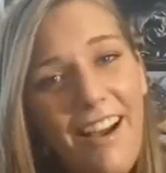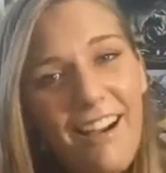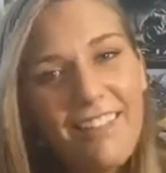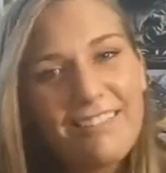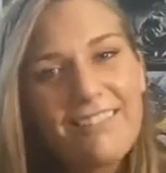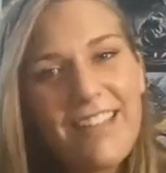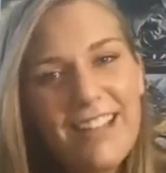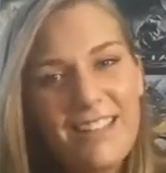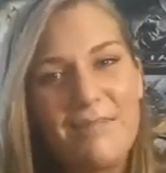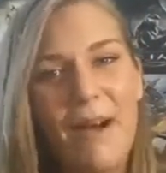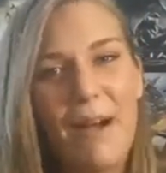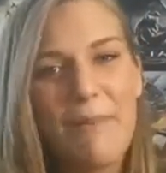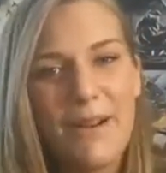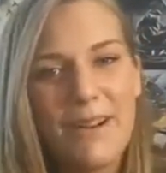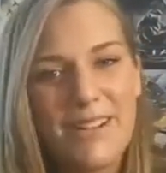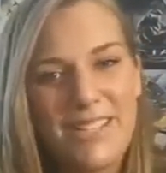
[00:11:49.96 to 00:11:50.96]
That's my
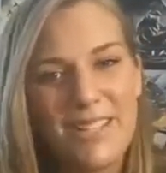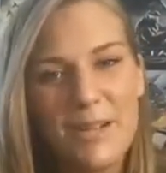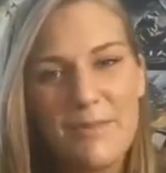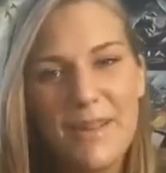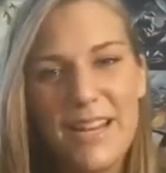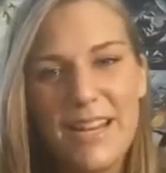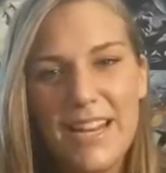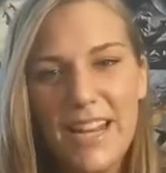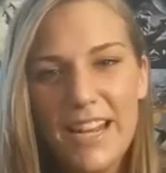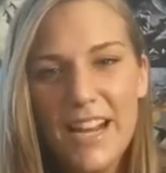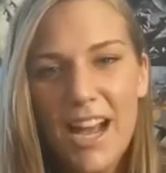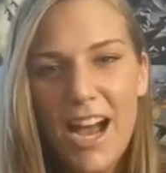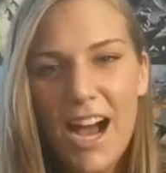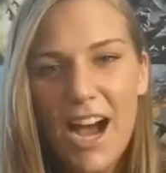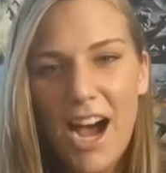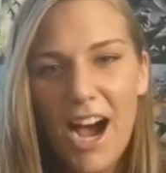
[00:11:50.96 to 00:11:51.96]
personal opinion.
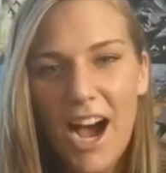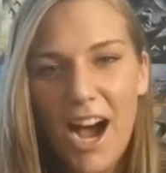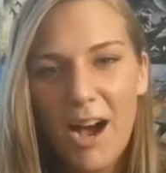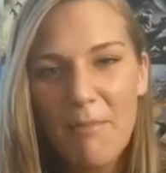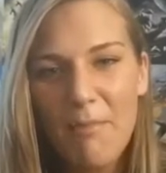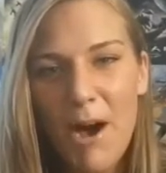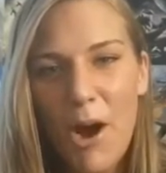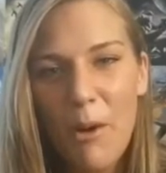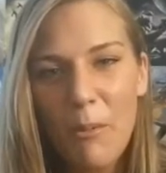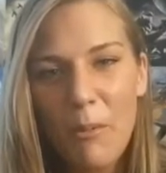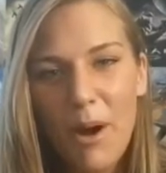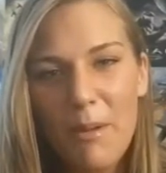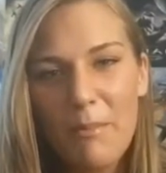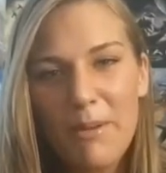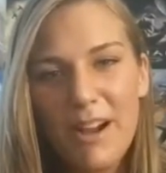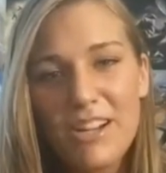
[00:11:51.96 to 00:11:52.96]

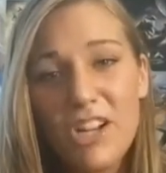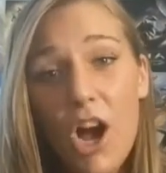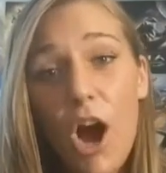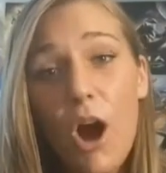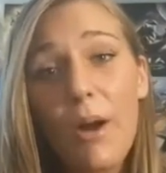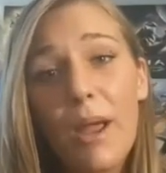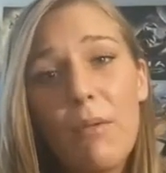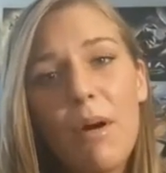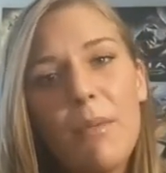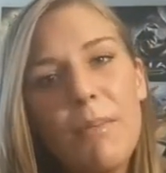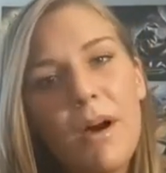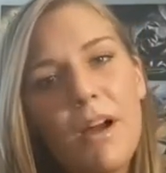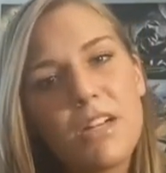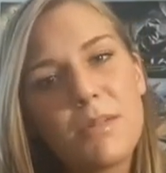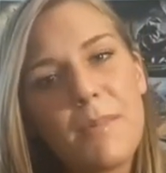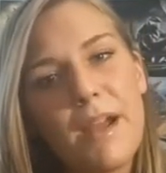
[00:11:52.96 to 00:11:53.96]
One
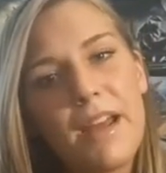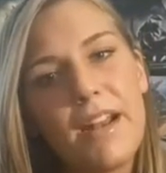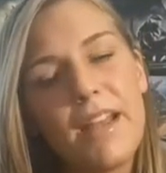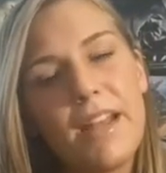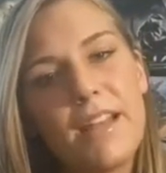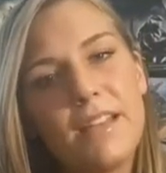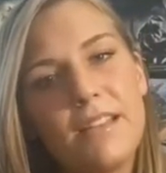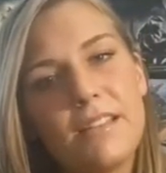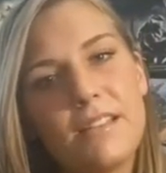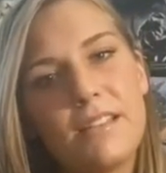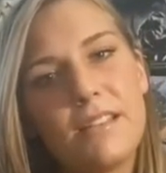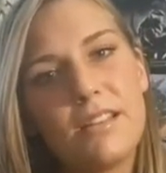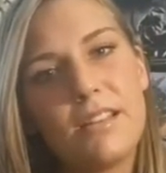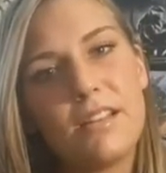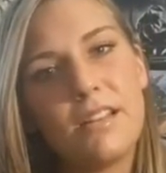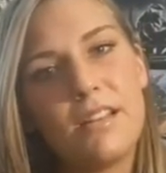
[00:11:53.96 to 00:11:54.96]
Punch Man
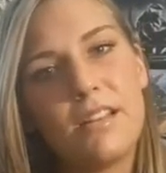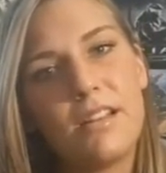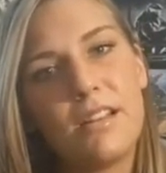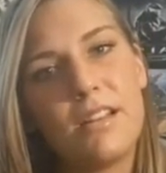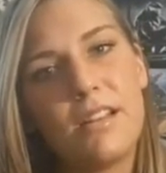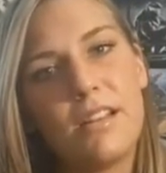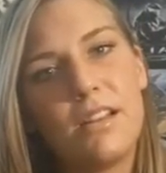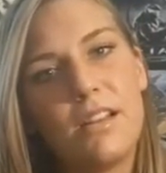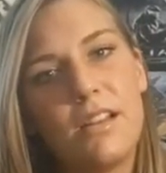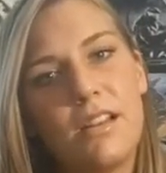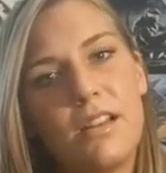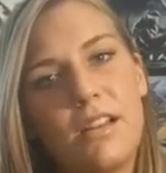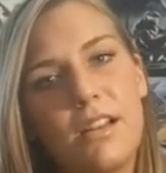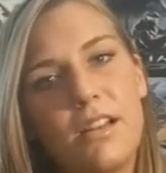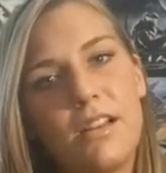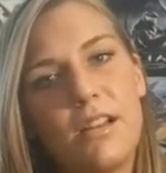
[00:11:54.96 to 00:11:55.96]
is
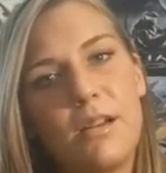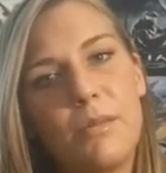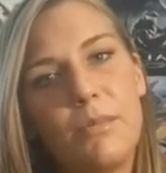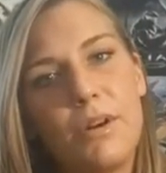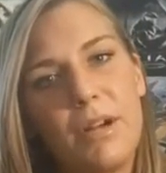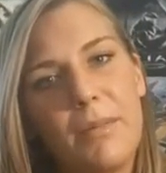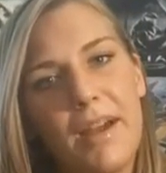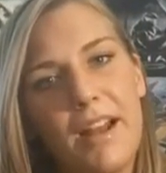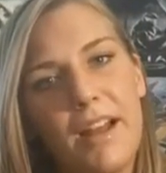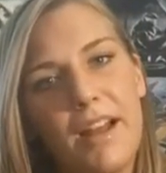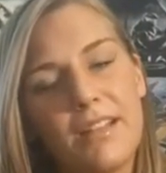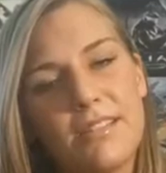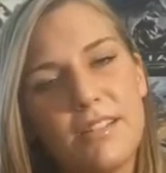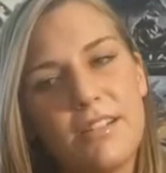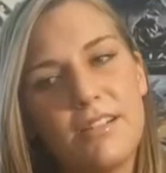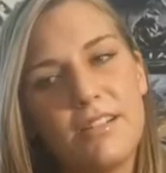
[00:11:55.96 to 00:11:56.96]
pretty
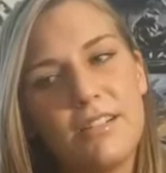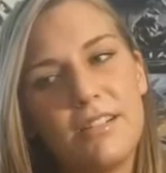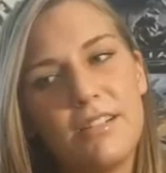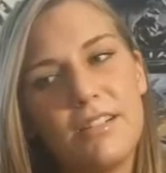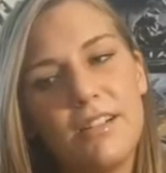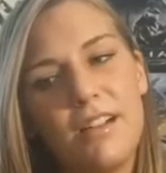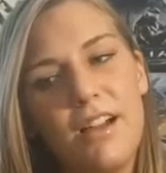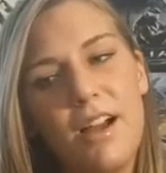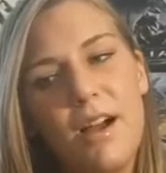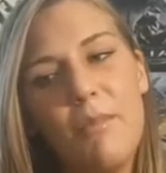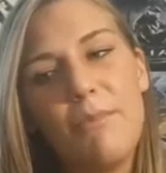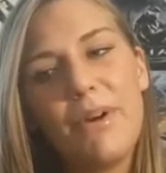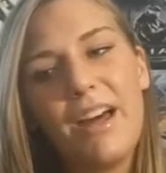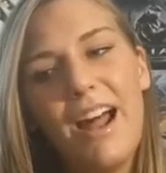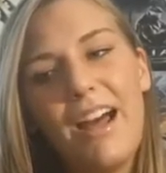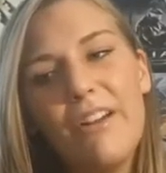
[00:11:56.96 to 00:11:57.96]
badass though.
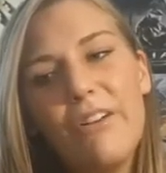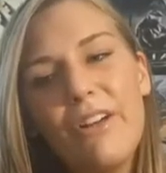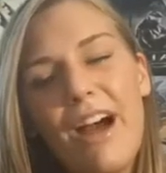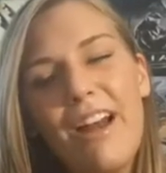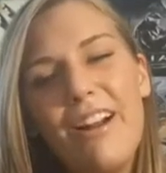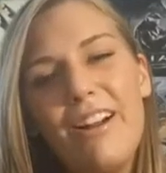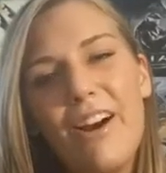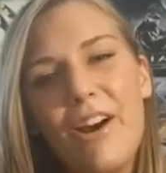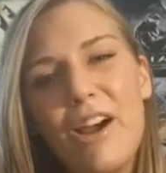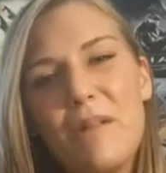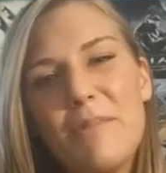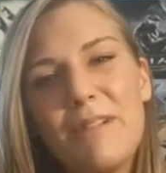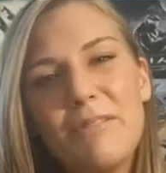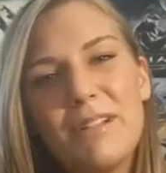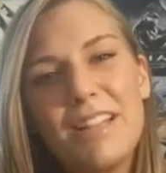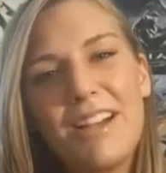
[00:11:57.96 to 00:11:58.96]
But I don't know, it'd
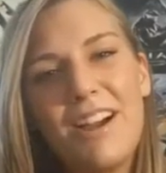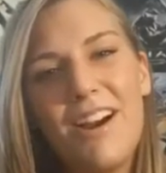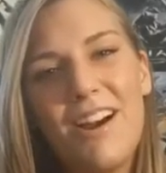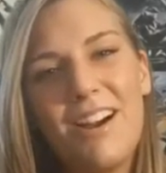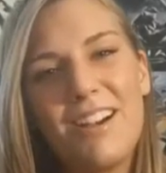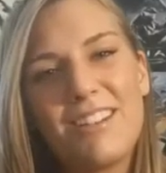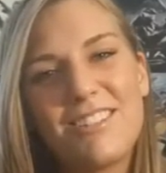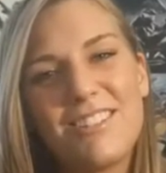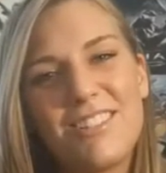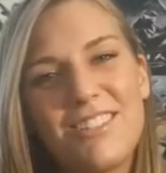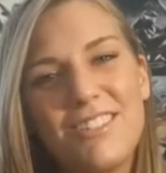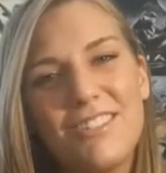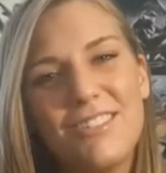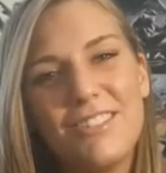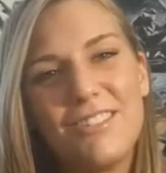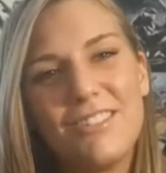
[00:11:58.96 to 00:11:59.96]
be really hard
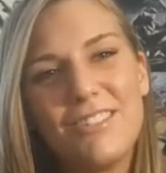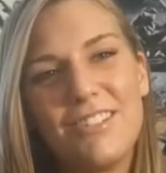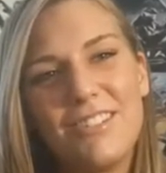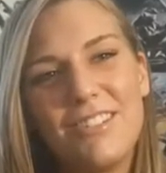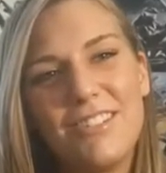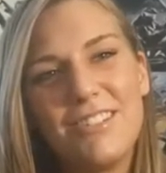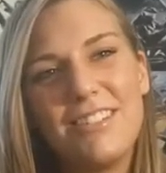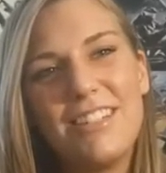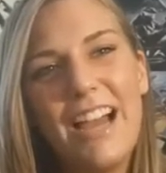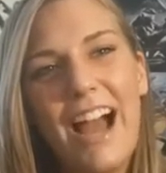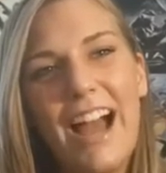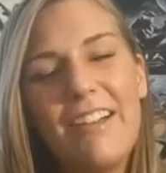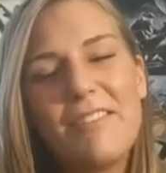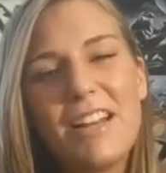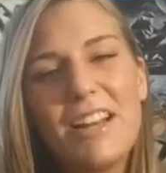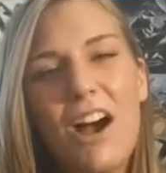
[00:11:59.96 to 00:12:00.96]
to, yeah,
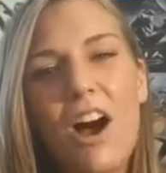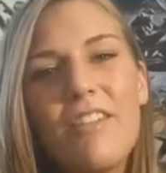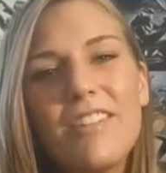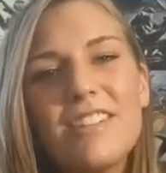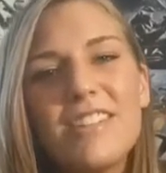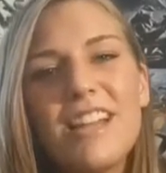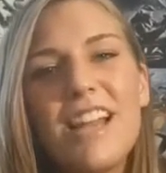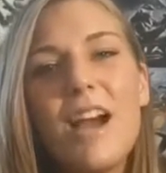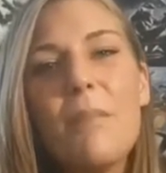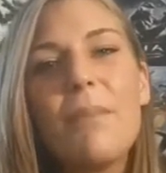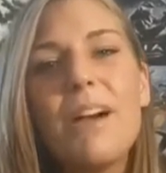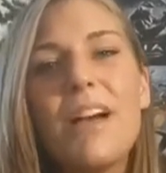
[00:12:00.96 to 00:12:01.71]
I mean, obviously, but